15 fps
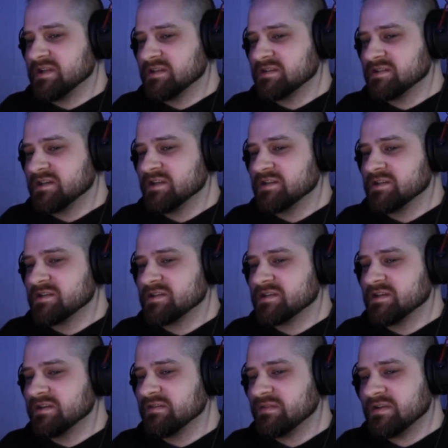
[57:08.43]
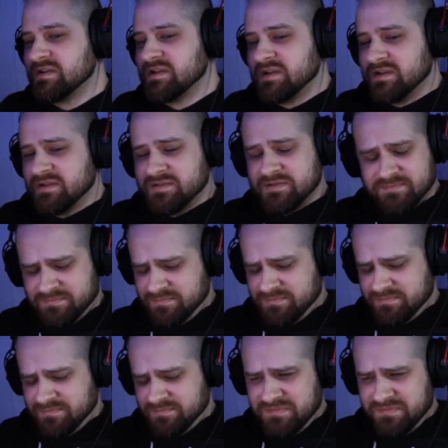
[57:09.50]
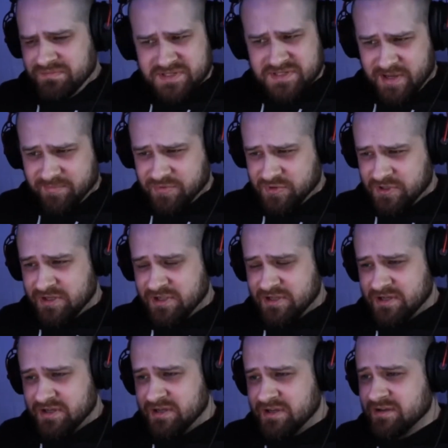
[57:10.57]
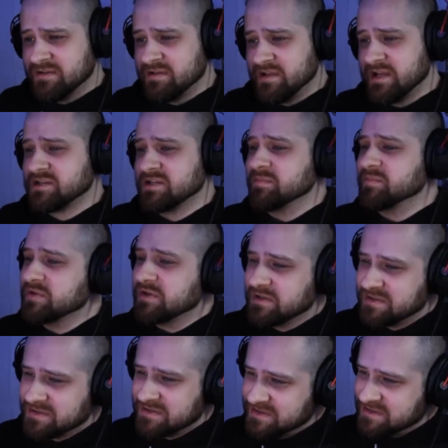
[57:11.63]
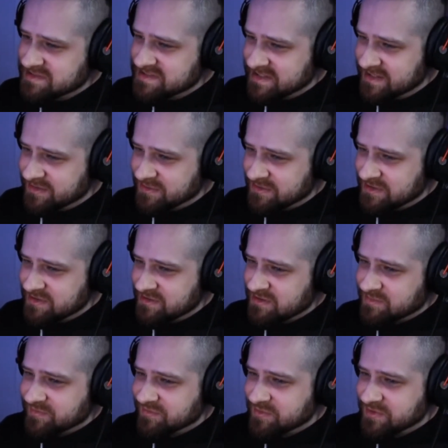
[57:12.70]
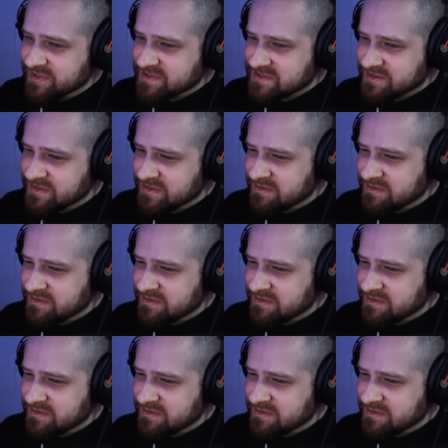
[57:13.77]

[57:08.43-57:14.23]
touch and stuff. So I actually put it down here before I started.